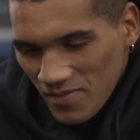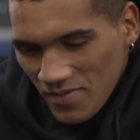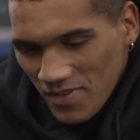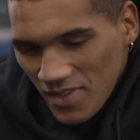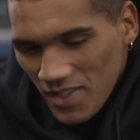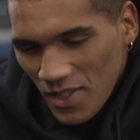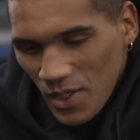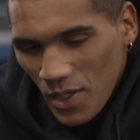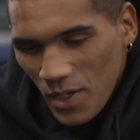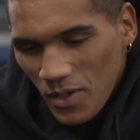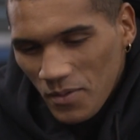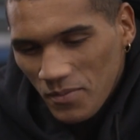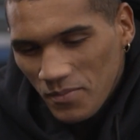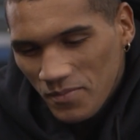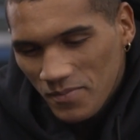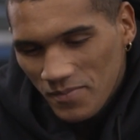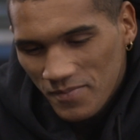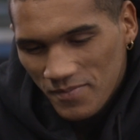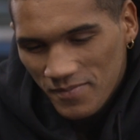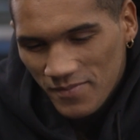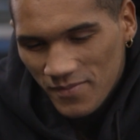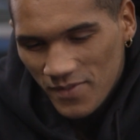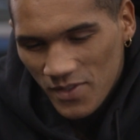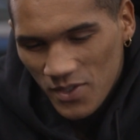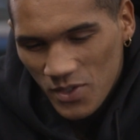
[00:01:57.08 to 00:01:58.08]
You know.
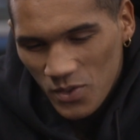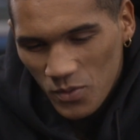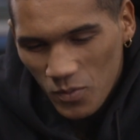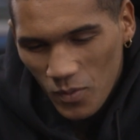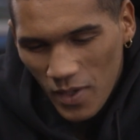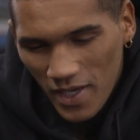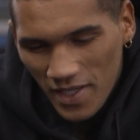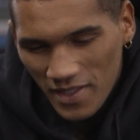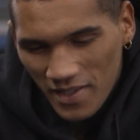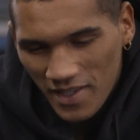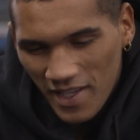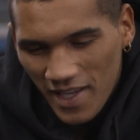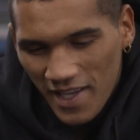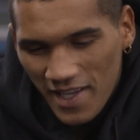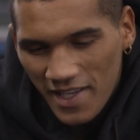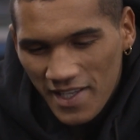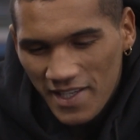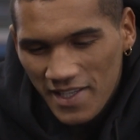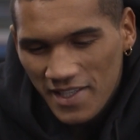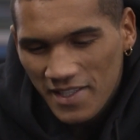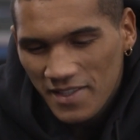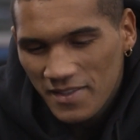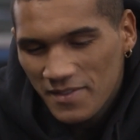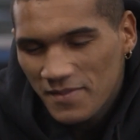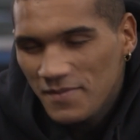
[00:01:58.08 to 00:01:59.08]
Swagged that, innit?